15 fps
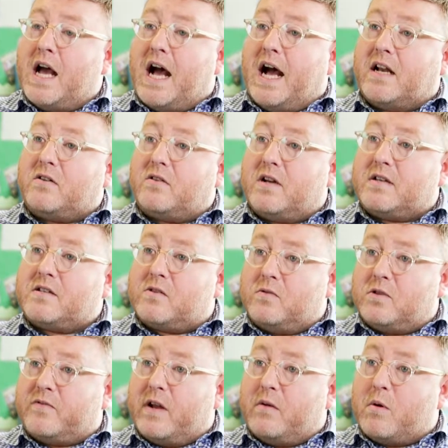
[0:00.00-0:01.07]
and on our
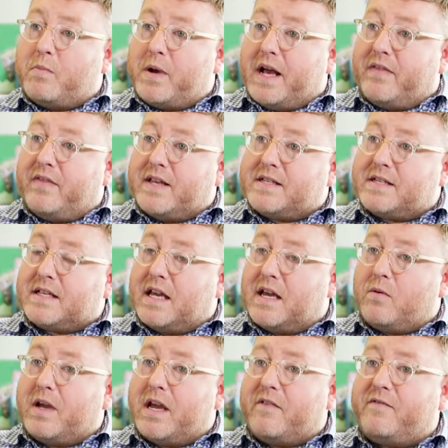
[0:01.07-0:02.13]
school development plan this
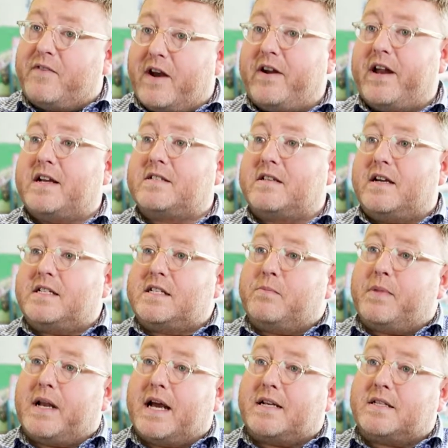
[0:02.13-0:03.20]
year we have very exciting
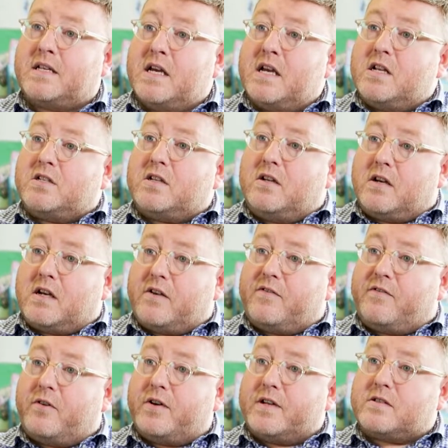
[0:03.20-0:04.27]
plans to look at
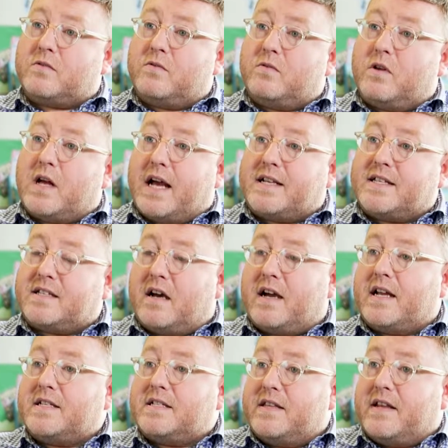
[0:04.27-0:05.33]
Forest School and
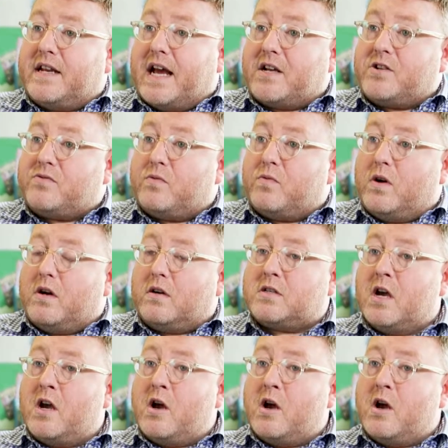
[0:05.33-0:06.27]
science in the natural world